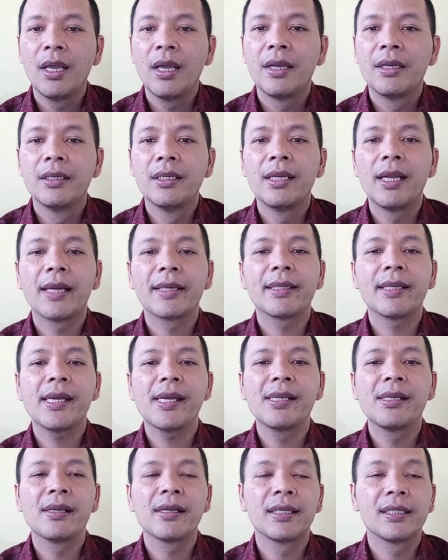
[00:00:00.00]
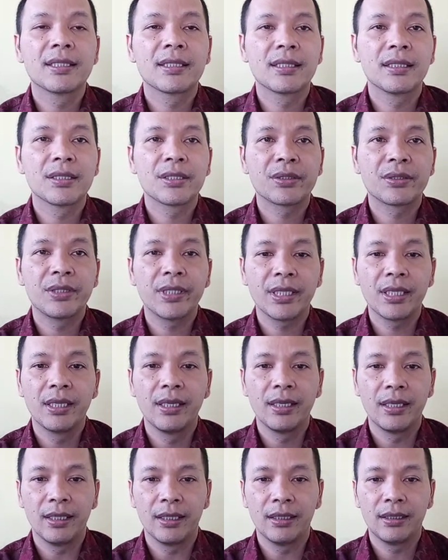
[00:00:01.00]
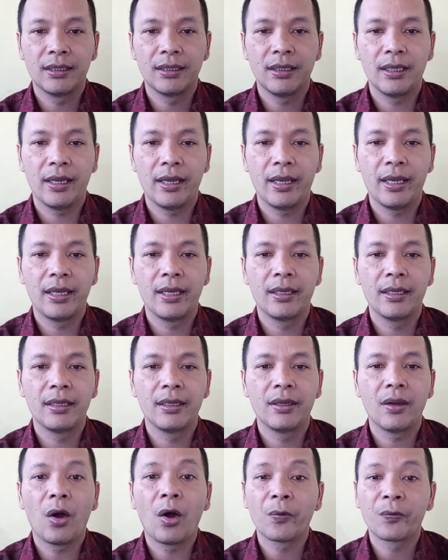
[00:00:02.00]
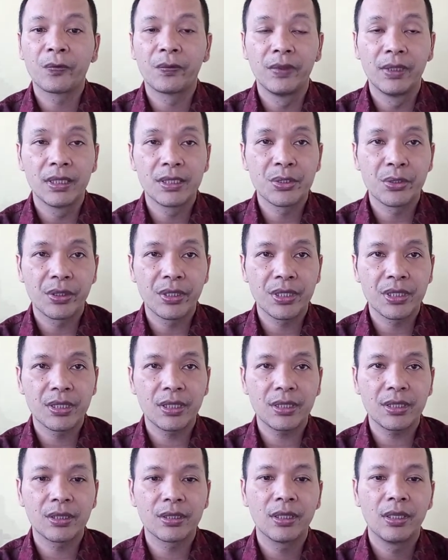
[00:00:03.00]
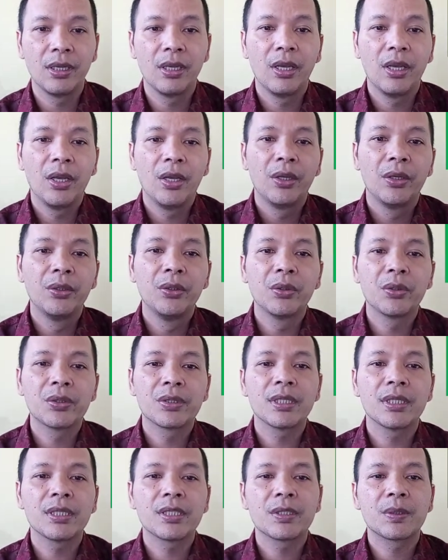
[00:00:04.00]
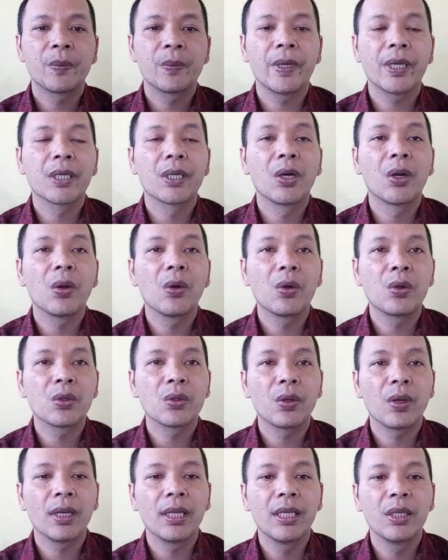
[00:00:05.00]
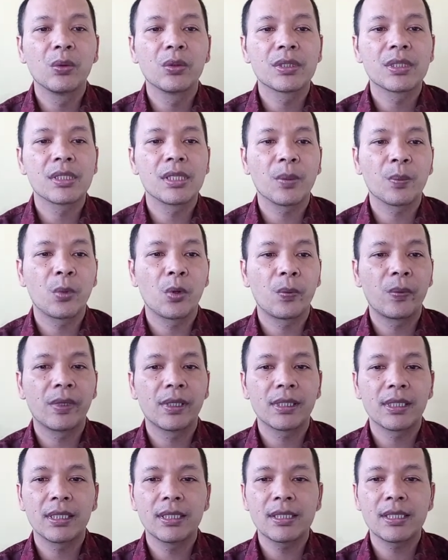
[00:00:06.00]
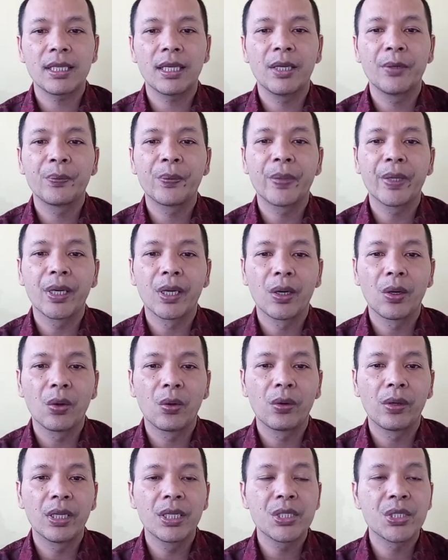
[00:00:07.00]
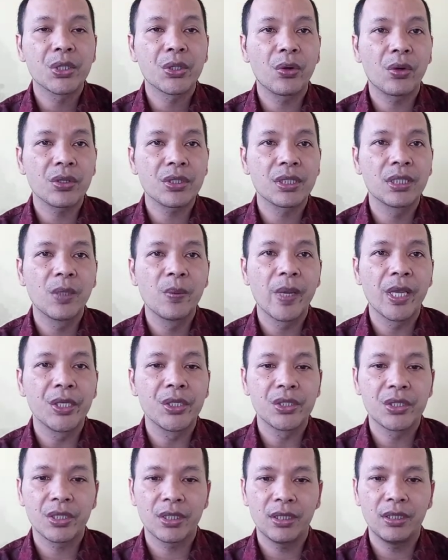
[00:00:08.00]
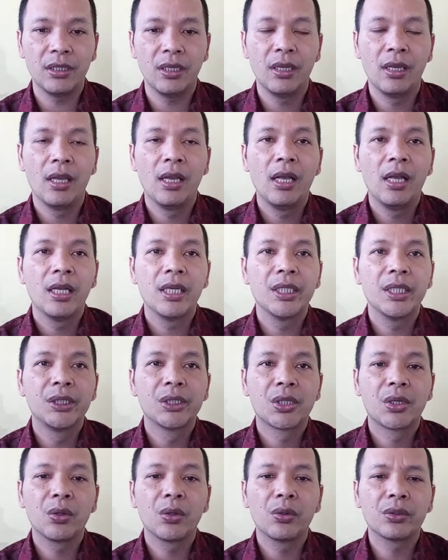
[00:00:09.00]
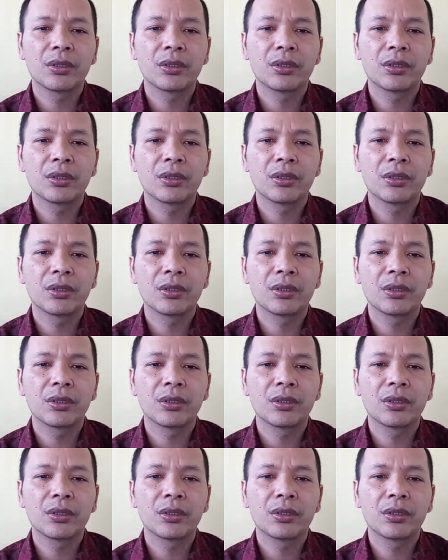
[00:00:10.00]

The data analysis technique of this research uses Fairclough linguistic properties and Fairclough discourse dimension, include